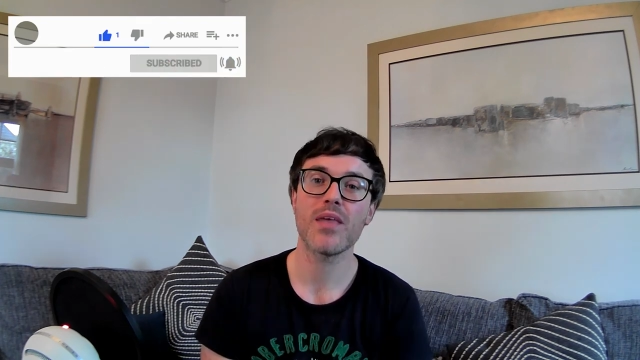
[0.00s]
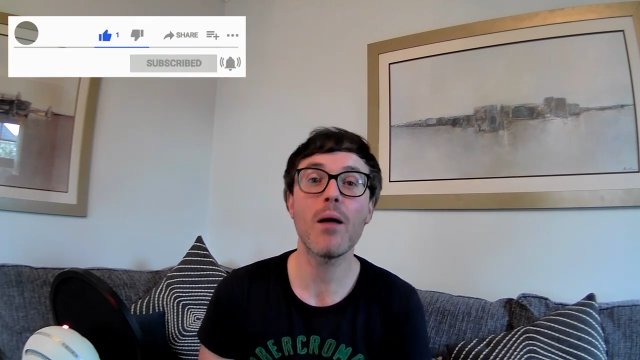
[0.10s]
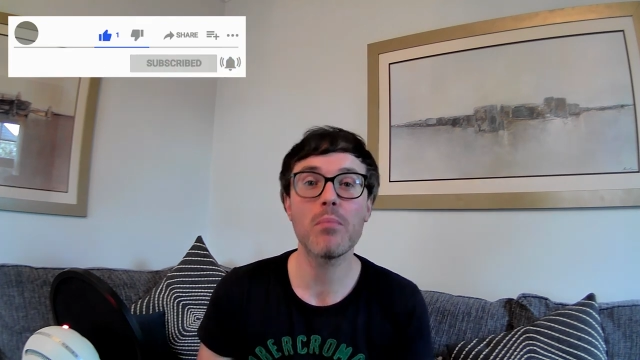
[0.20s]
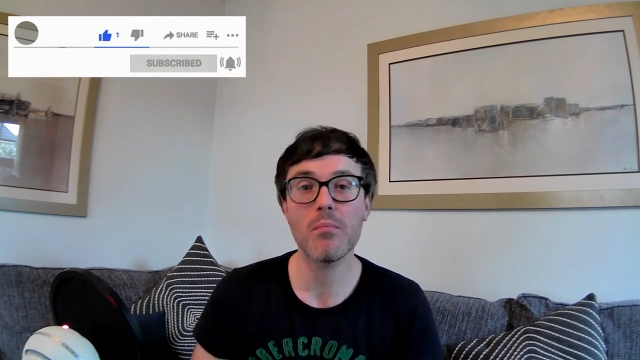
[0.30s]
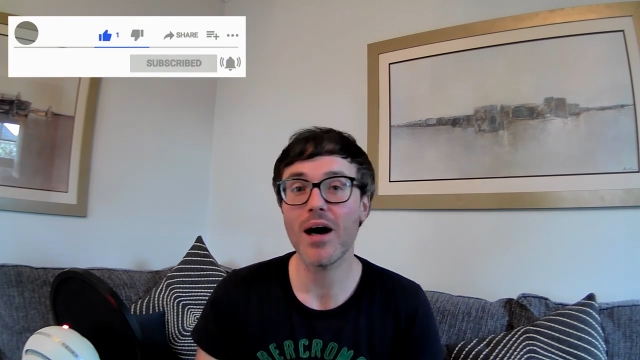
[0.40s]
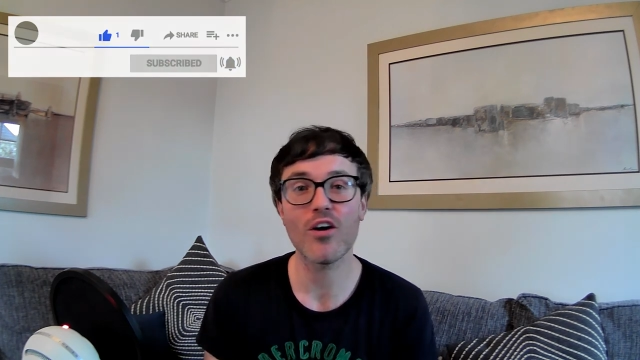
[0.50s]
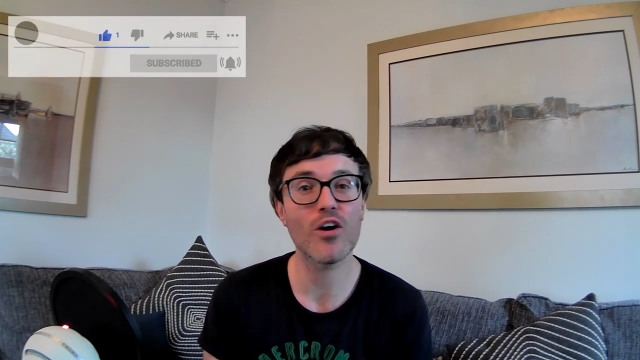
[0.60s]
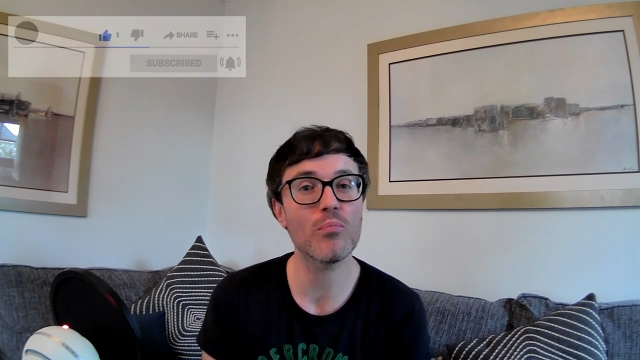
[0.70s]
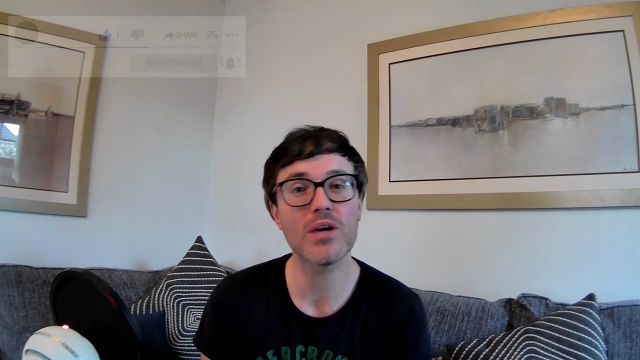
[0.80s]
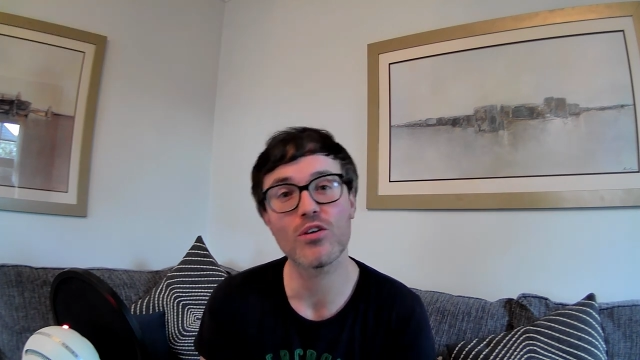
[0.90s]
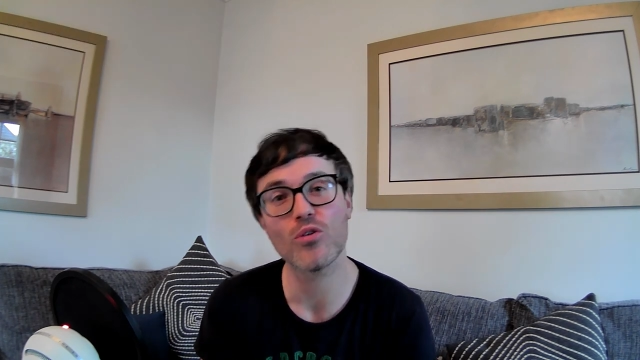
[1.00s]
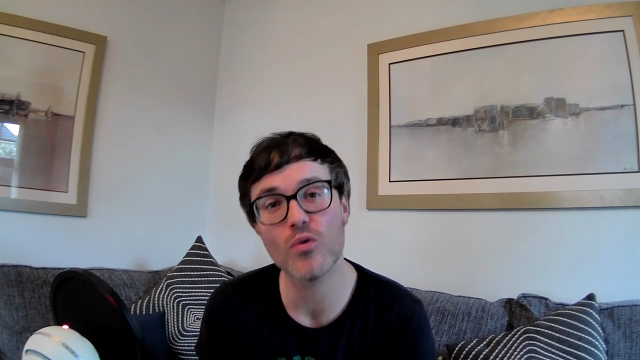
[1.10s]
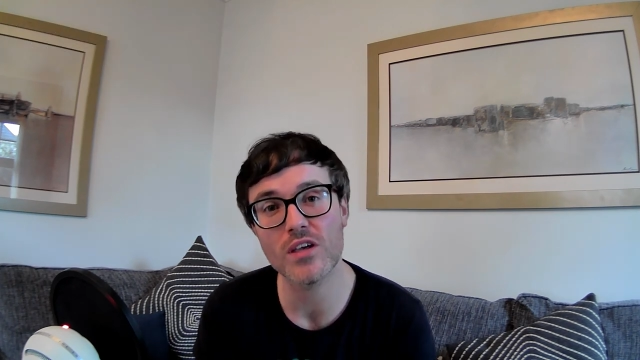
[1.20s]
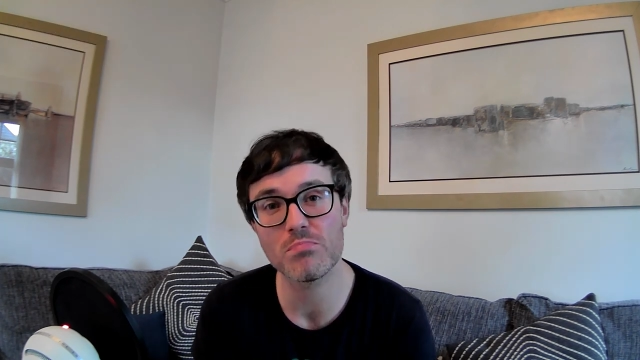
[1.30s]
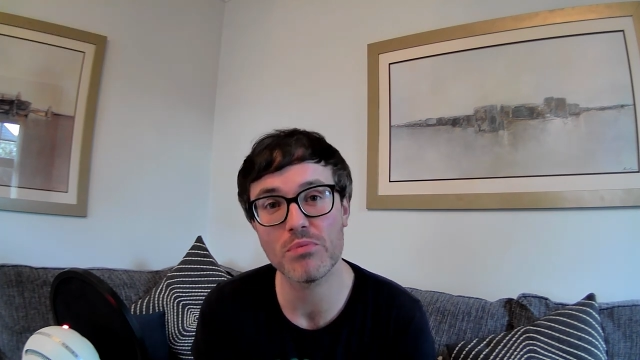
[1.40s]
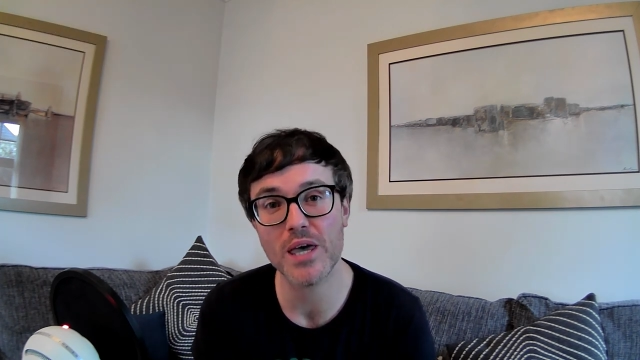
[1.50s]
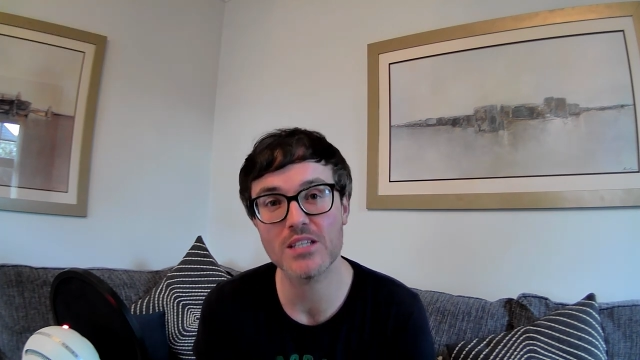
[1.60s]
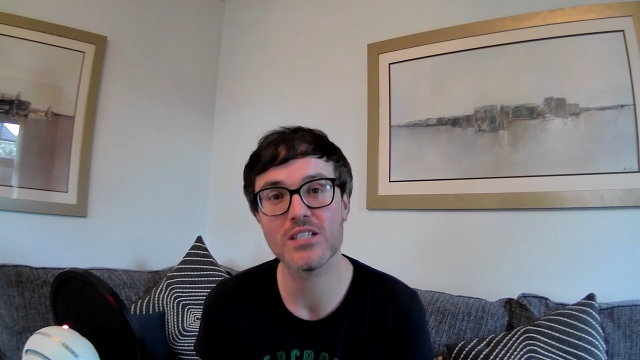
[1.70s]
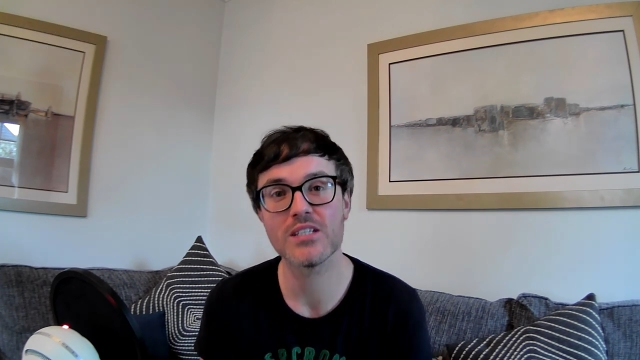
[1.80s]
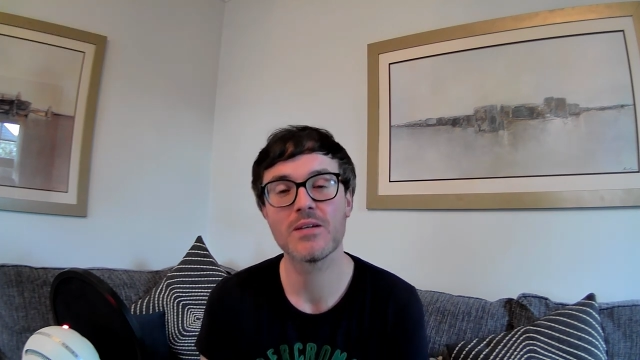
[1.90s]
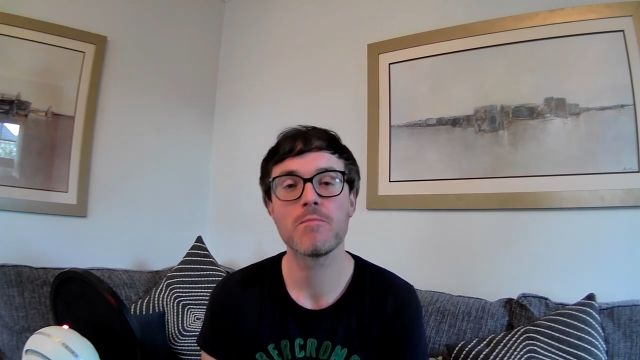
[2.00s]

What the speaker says: help a man out, we can grow this bitch.